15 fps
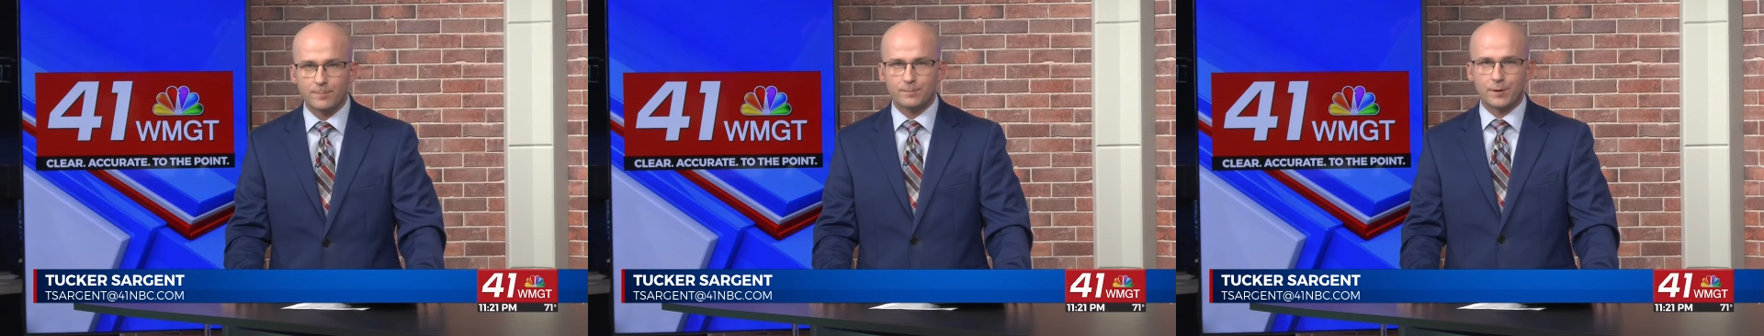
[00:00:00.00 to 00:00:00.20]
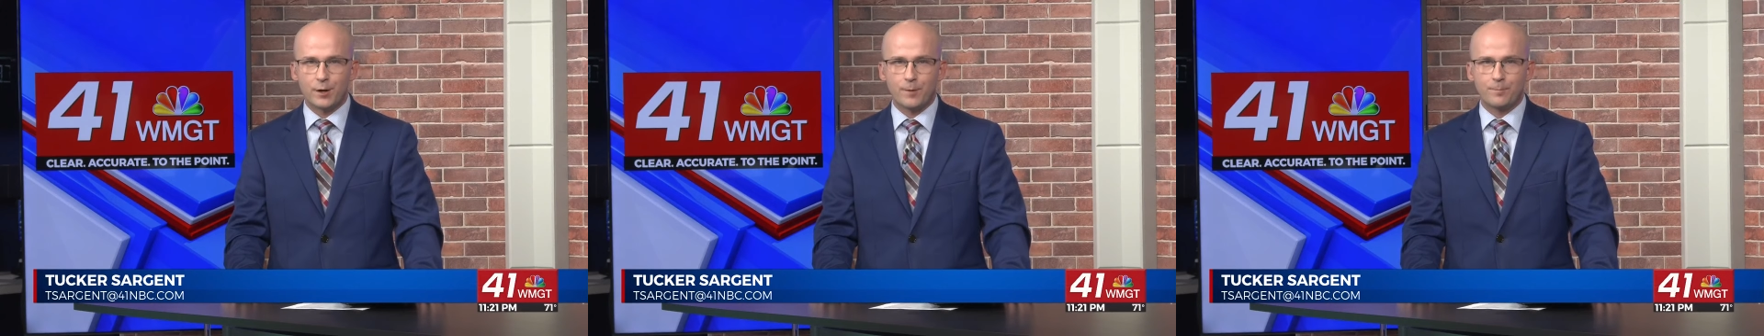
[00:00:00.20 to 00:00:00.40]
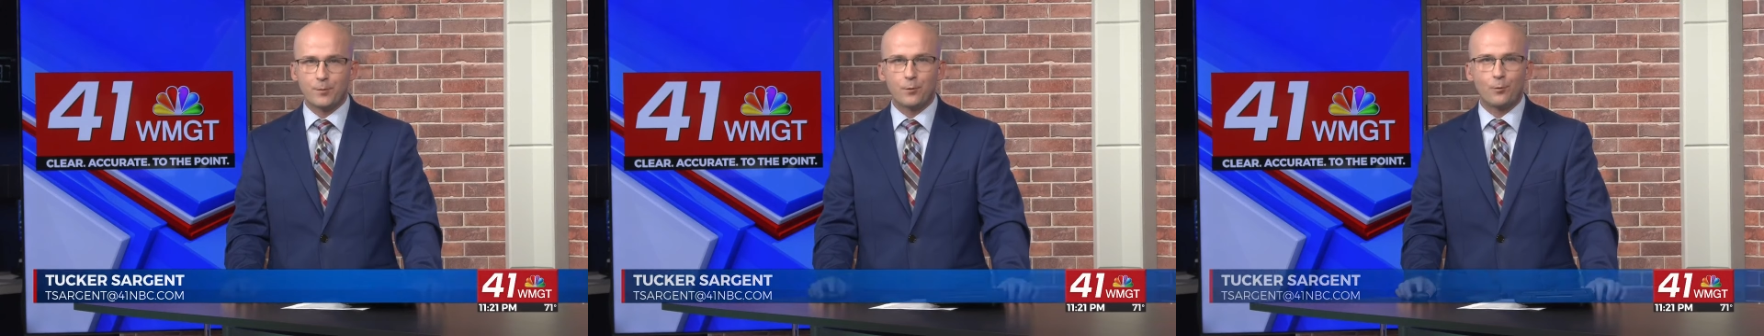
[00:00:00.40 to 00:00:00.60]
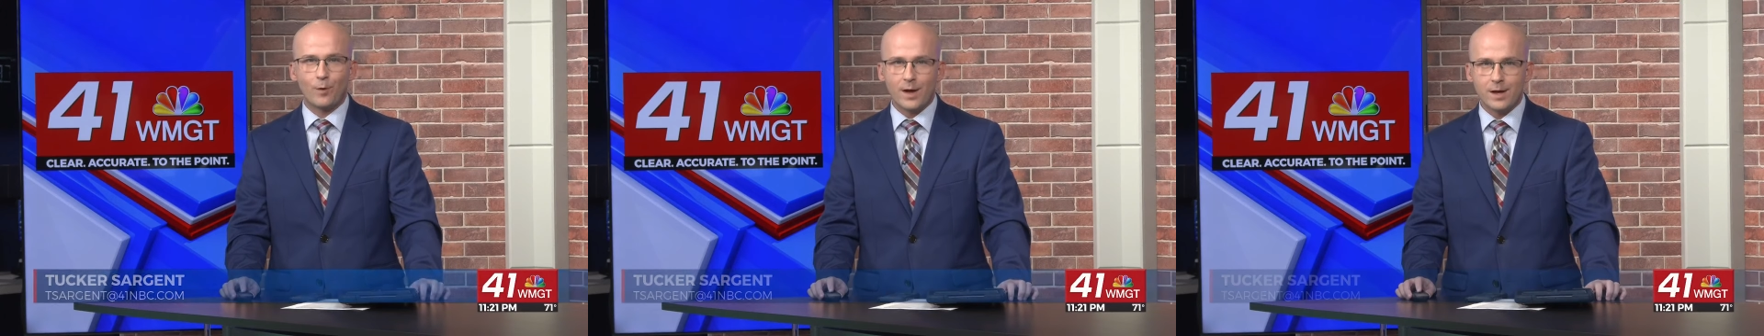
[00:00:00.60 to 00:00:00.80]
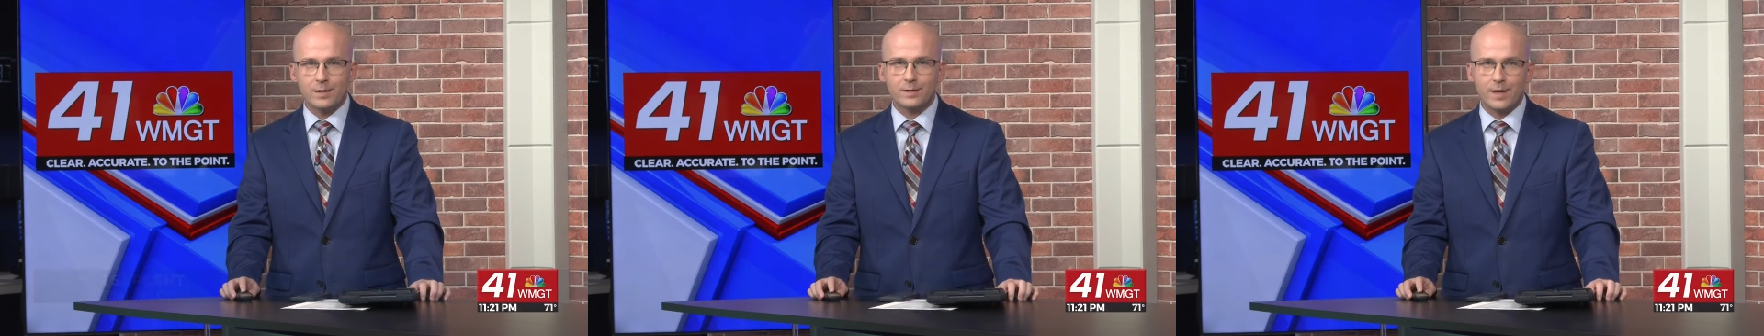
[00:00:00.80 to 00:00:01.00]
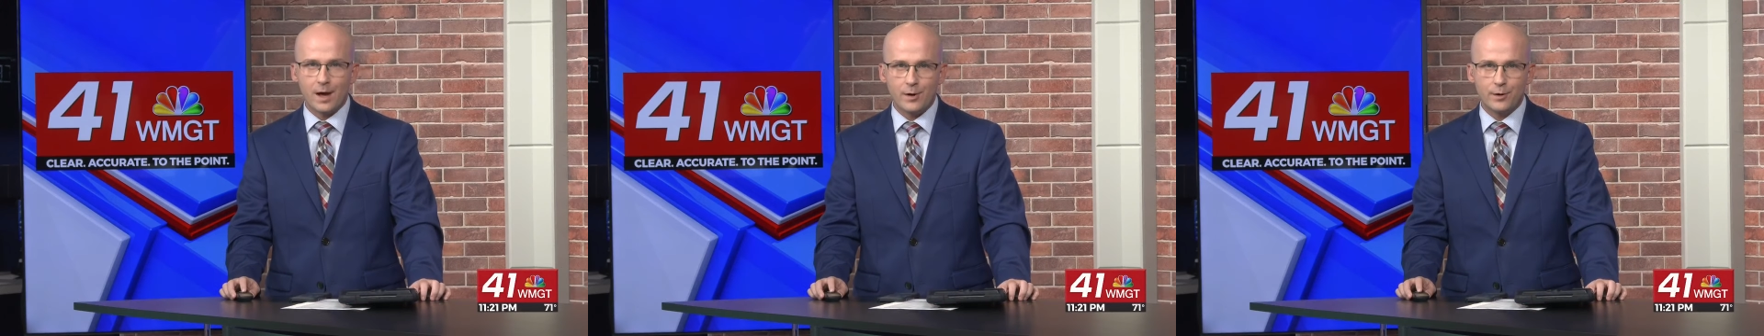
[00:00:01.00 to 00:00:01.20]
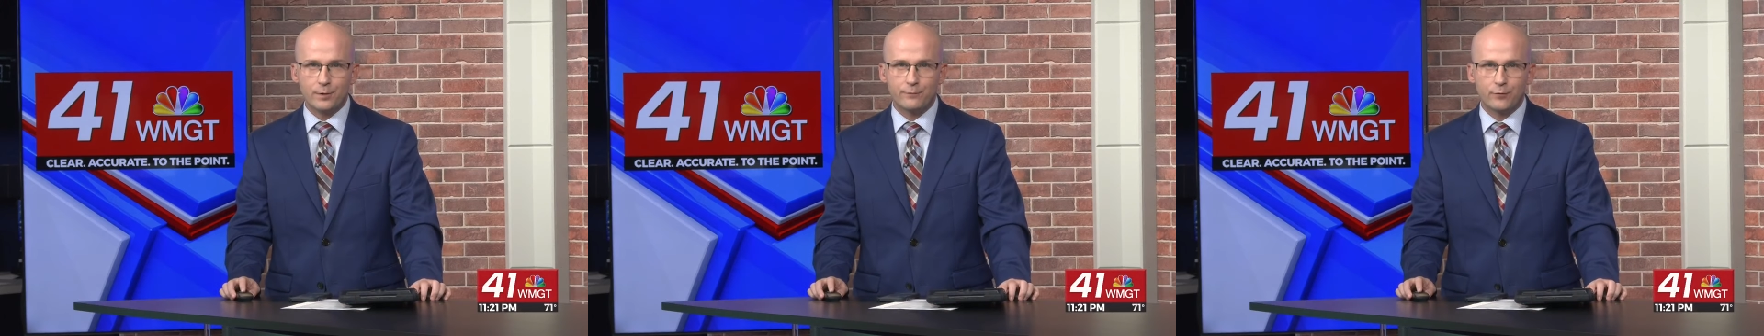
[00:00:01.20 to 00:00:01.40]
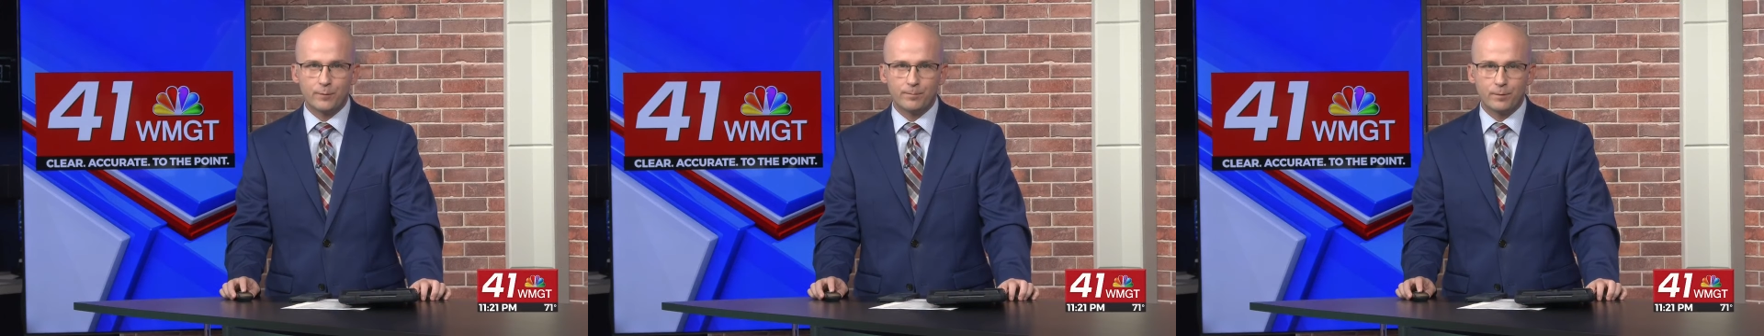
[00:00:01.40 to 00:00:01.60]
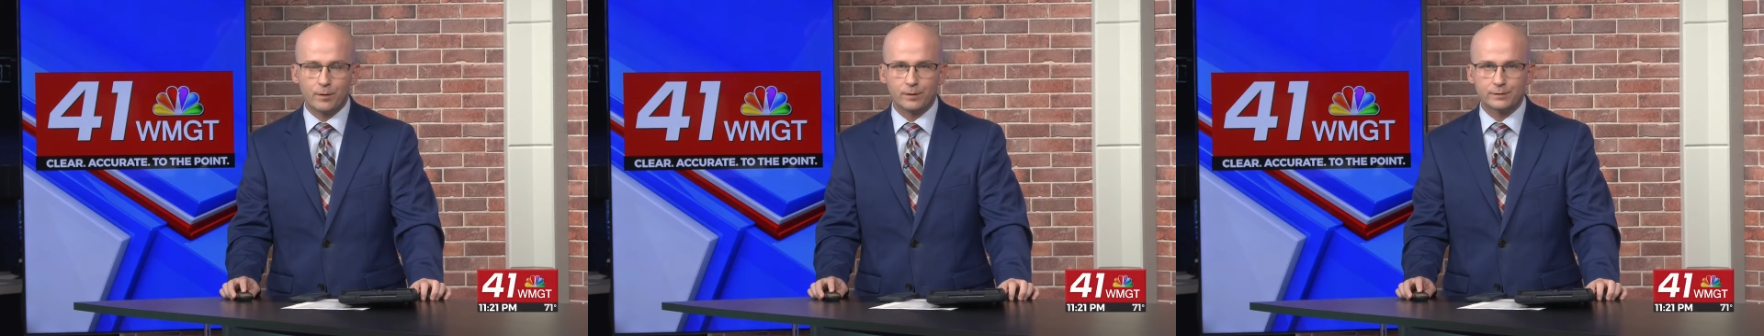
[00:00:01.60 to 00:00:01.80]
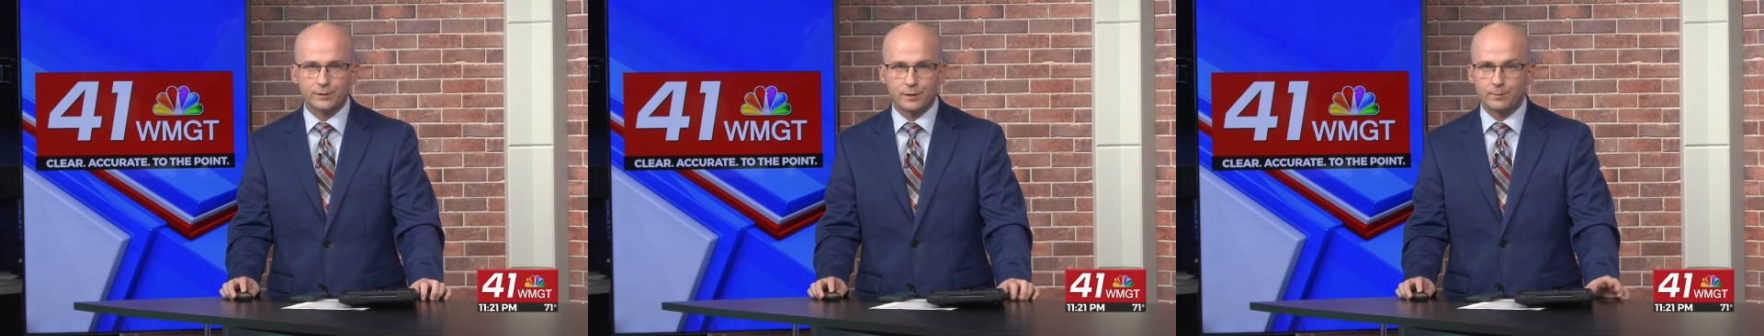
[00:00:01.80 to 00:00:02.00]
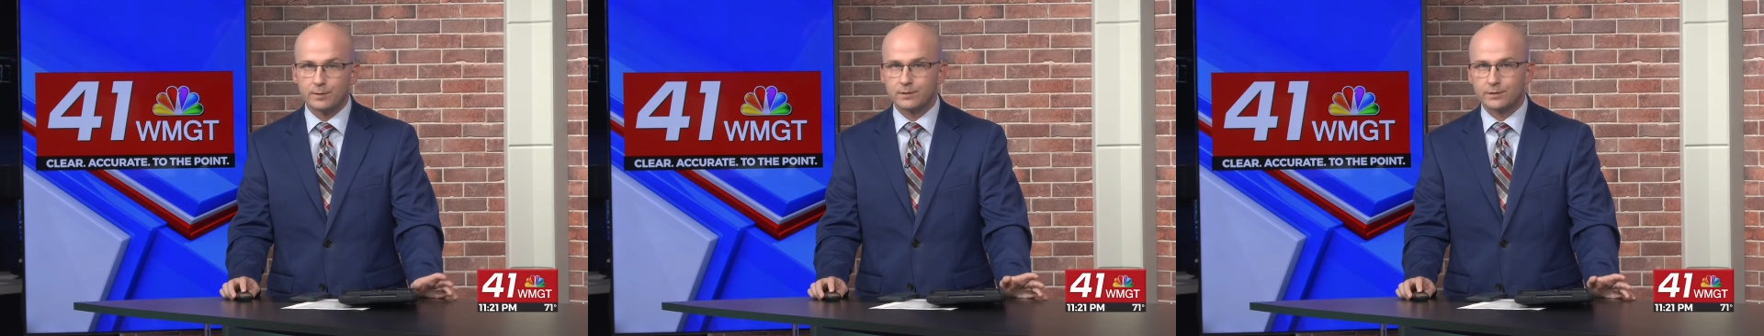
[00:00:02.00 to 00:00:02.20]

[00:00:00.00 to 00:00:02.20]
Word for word: to help the Wayne County football team as